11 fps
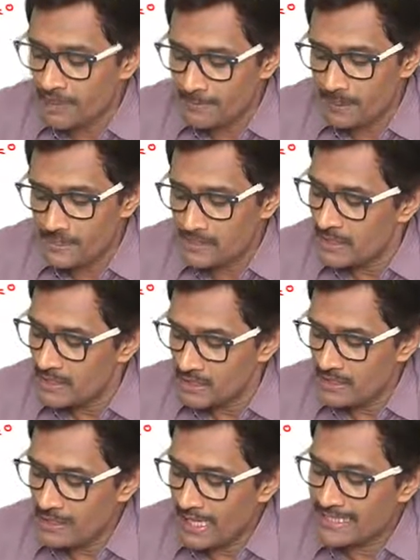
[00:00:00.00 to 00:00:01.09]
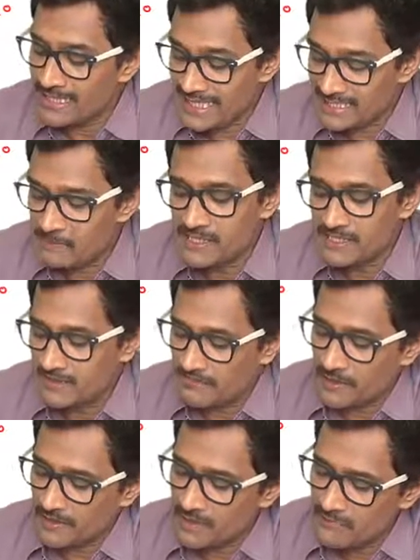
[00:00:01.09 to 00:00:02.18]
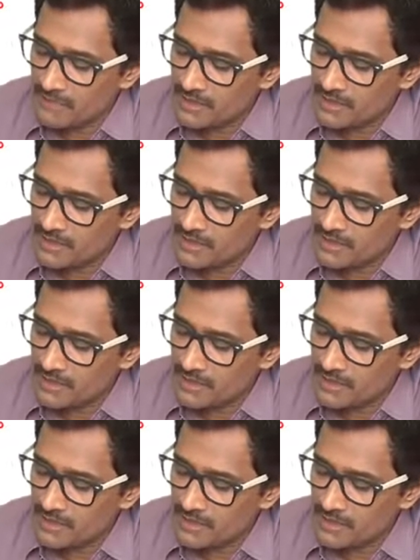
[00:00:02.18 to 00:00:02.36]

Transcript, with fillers: but uh, as an explicit function.